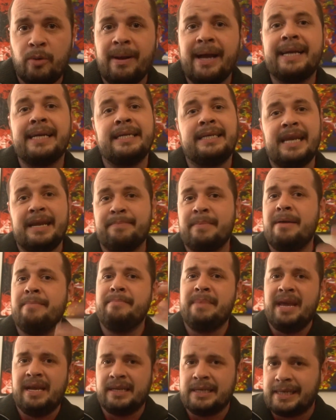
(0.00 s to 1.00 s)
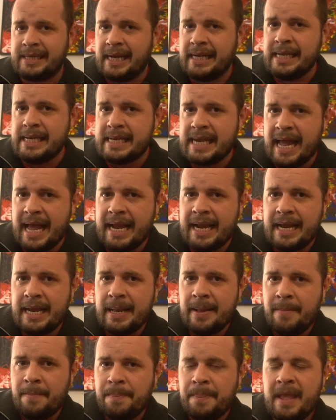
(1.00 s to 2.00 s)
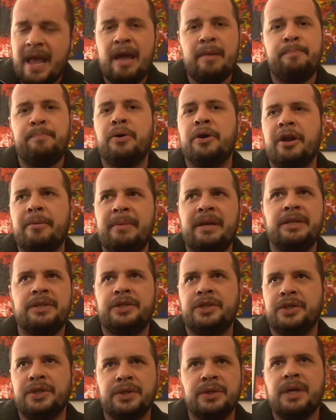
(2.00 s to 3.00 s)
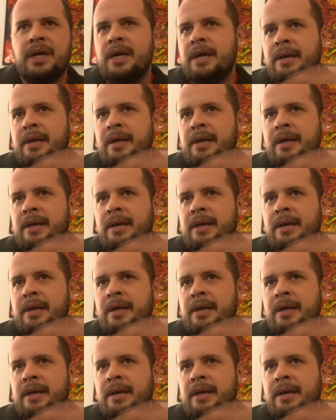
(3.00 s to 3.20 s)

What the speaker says: I can take my male Sunset and put him into,